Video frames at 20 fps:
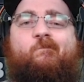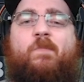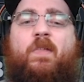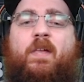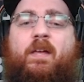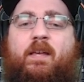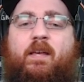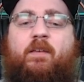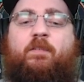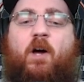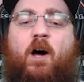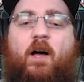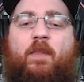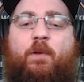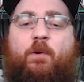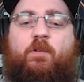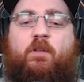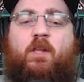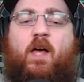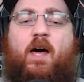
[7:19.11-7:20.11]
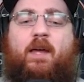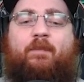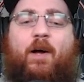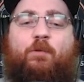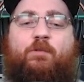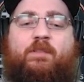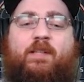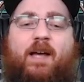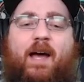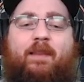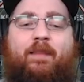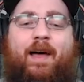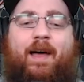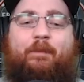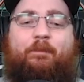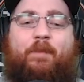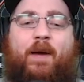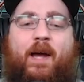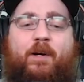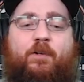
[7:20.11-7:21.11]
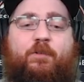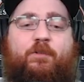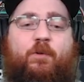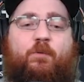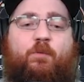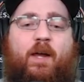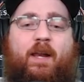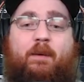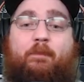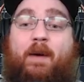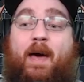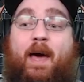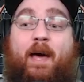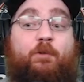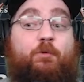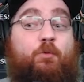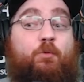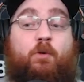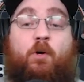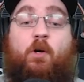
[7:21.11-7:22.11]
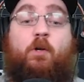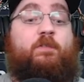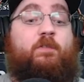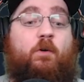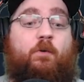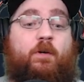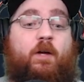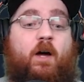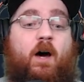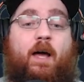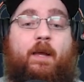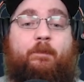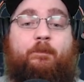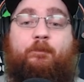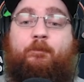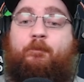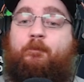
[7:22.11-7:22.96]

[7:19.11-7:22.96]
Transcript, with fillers: He is gone. There was a lot of outside linebackers and running backs who are also gone.